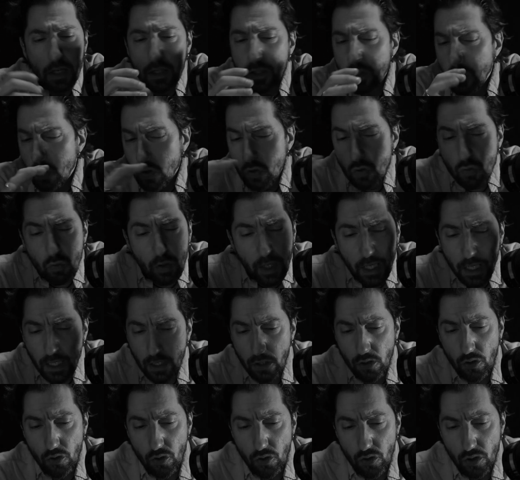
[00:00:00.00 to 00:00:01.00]

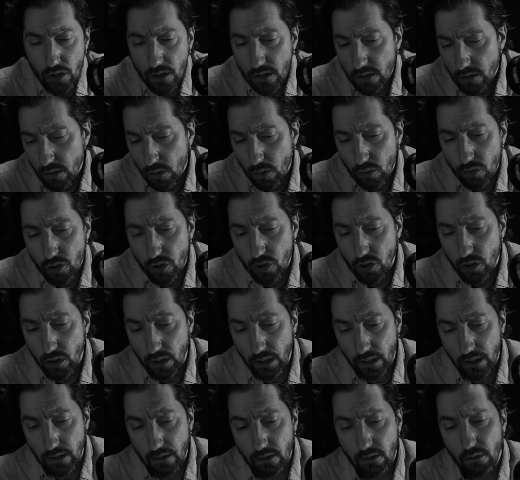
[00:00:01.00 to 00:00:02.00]
strange
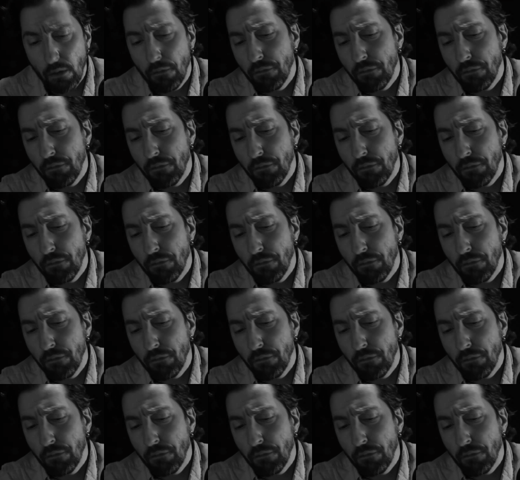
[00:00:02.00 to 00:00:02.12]
associates,